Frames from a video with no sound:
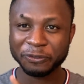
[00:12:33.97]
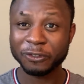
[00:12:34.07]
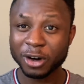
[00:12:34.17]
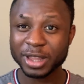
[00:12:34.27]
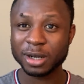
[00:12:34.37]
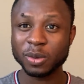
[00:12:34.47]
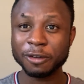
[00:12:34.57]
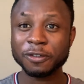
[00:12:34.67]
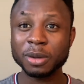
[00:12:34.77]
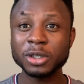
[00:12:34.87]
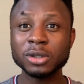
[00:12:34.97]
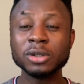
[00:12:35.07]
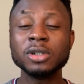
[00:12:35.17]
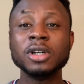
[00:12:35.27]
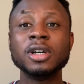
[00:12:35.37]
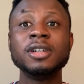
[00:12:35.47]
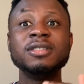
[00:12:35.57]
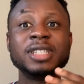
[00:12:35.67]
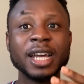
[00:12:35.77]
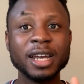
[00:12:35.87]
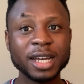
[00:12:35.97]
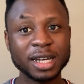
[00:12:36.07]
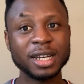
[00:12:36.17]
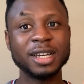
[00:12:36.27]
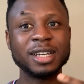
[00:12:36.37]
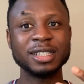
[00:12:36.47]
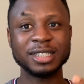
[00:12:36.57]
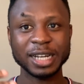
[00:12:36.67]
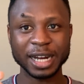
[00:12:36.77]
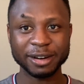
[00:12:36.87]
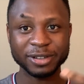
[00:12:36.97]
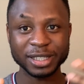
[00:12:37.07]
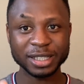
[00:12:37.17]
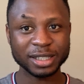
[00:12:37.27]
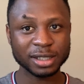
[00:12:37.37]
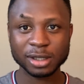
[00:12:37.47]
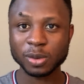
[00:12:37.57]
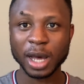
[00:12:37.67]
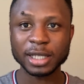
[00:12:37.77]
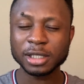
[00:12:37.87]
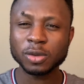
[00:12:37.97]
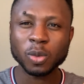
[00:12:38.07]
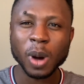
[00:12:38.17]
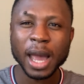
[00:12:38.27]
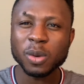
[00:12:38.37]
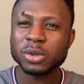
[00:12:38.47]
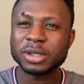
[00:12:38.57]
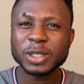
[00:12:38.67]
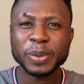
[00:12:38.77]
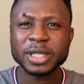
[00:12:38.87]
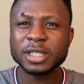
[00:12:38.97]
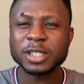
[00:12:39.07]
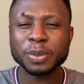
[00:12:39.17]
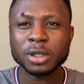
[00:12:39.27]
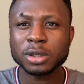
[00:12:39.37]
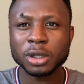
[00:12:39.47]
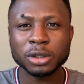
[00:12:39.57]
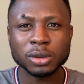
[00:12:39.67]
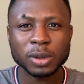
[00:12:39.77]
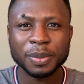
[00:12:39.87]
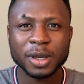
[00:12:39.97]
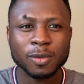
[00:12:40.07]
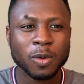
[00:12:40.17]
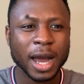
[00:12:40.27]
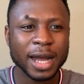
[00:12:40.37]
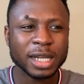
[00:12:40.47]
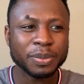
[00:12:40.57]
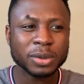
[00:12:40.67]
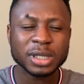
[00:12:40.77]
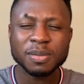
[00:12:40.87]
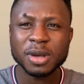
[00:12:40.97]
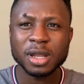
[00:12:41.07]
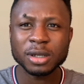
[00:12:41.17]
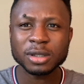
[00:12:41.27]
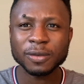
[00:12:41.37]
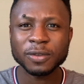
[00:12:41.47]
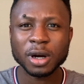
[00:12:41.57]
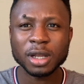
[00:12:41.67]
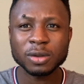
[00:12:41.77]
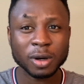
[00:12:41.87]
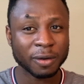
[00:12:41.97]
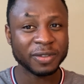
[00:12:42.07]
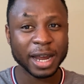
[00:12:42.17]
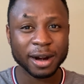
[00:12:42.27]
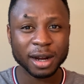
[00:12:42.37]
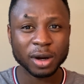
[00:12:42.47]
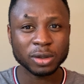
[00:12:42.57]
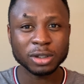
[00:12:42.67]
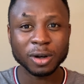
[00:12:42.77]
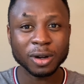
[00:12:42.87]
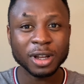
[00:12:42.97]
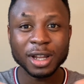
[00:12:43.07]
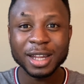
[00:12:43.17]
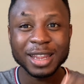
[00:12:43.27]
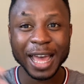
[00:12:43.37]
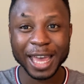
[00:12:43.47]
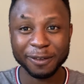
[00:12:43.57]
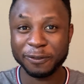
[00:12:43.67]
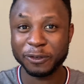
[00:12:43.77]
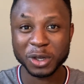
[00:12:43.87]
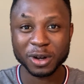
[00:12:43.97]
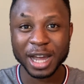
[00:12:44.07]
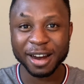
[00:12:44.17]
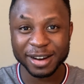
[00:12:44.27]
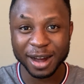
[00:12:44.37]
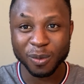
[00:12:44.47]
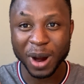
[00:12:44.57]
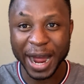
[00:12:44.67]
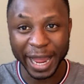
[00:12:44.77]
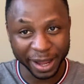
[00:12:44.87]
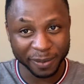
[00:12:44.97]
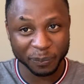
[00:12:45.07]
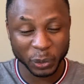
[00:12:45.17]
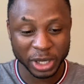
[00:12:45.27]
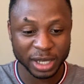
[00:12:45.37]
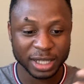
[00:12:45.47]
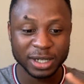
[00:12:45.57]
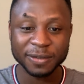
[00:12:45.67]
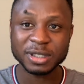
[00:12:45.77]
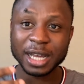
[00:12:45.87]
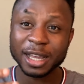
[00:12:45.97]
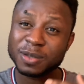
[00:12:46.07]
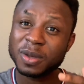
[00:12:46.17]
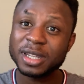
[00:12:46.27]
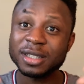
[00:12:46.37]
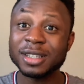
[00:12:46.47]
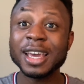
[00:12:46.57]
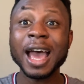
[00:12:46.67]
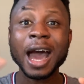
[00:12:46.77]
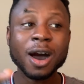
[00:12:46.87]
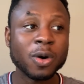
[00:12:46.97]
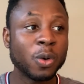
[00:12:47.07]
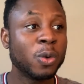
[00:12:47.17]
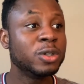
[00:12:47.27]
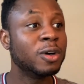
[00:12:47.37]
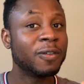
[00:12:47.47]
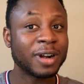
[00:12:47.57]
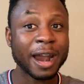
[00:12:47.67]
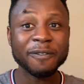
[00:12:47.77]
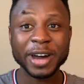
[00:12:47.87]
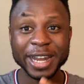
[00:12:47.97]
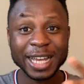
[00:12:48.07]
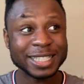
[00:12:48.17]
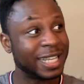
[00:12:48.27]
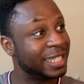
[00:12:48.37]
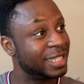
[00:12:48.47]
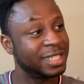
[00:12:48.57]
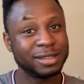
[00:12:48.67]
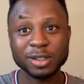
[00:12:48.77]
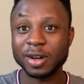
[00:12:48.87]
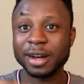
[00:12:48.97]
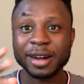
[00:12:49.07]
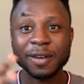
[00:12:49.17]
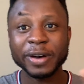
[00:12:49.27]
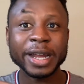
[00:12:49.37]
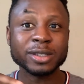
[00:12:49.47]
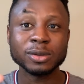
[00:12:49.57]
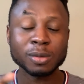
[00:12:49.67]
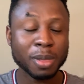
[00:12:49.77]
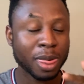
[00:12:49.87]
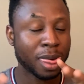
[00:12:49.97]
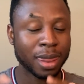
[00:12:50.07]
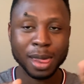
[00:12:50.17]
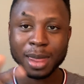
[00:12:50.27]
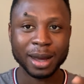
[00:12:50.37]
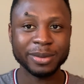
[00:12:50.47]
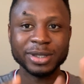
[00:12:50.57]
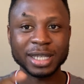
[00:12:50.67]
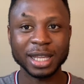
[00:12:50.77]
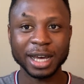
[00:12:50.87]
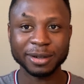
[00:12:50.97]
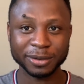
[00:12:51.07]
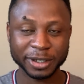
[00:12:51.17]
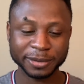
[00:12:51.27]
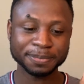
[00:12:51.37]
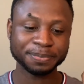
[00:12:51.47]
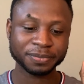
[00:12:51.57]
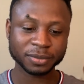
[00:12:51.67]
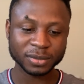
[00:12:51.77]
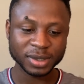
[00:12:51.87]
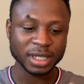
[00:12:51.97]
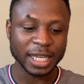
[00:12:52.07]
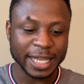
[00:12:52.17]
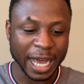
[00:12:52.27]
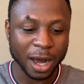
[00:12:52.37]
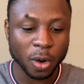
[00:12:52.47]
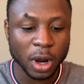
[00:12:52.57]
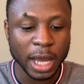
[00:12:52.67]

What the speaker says: further away from you, then there are reasons to ask you, why would this person sponsor you? I mean, why are they putting millions of naira on your life for your career? Why? Okay, then you have to start explaining how your grandfather sent your grandfather to school. Okay, now